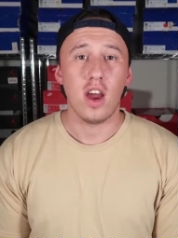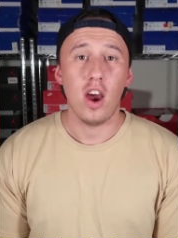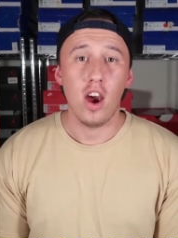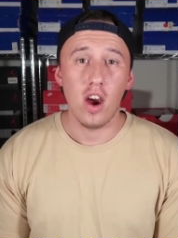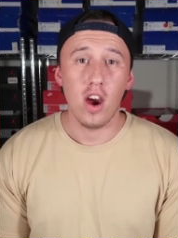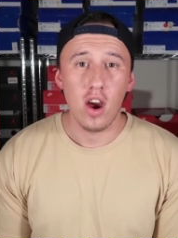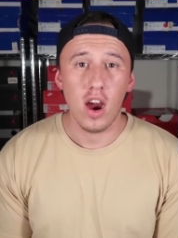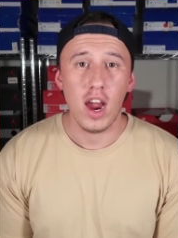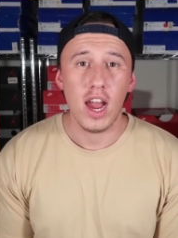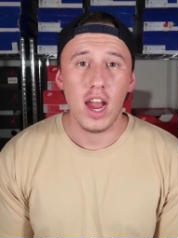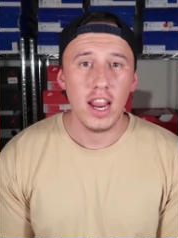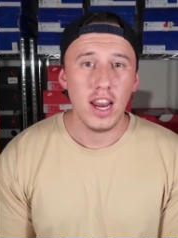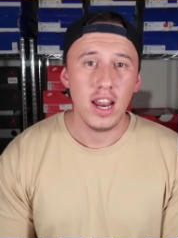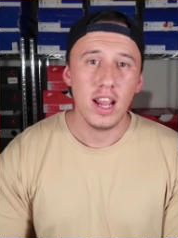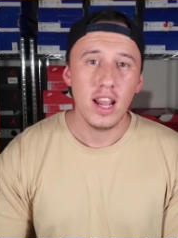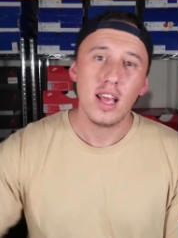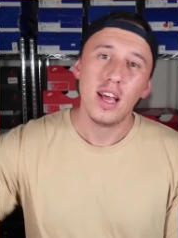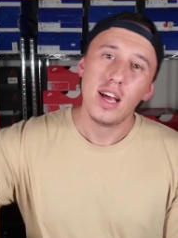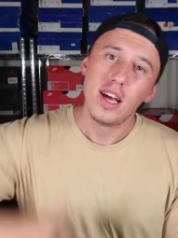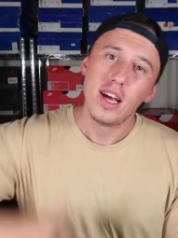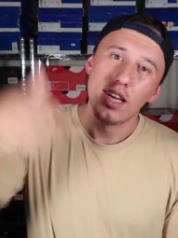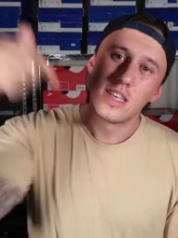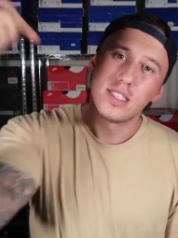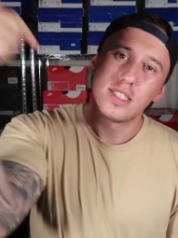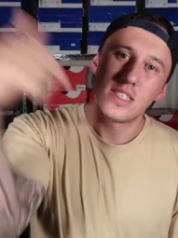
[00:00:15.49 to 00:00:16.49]
Alright,
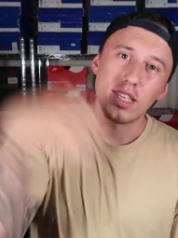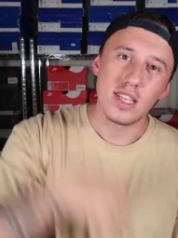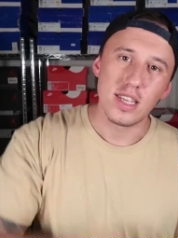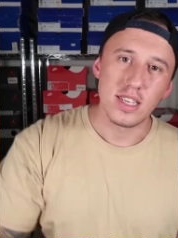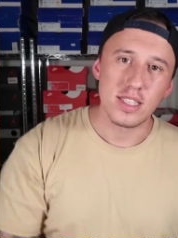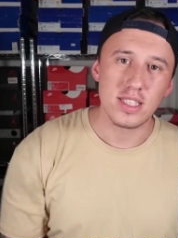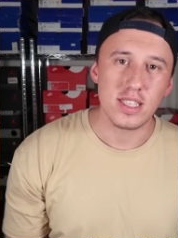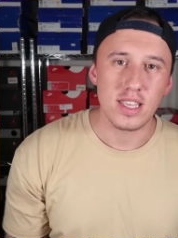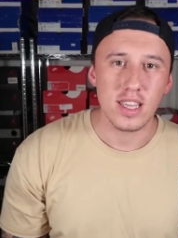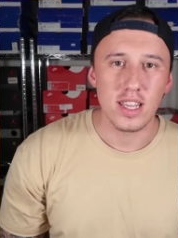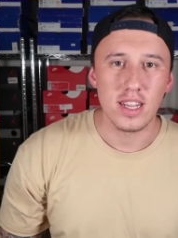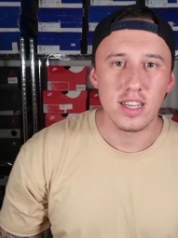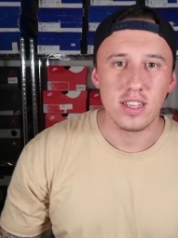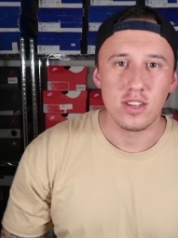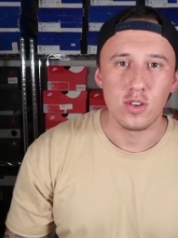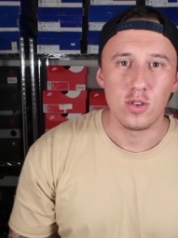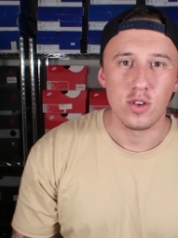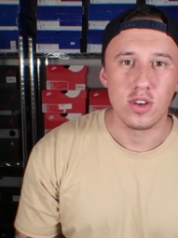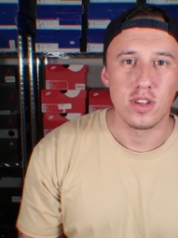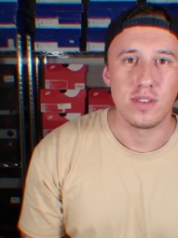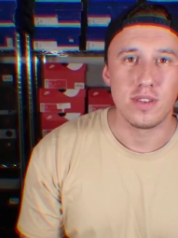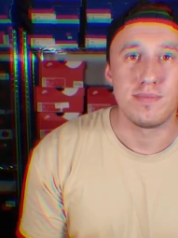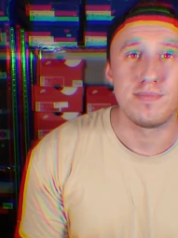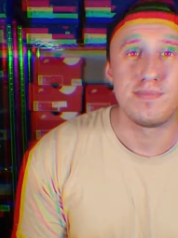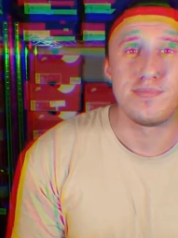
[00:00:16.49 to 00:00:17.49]
so let's get
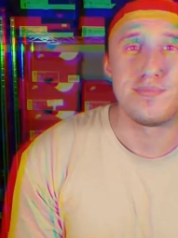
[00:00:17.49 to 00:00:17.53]
into it.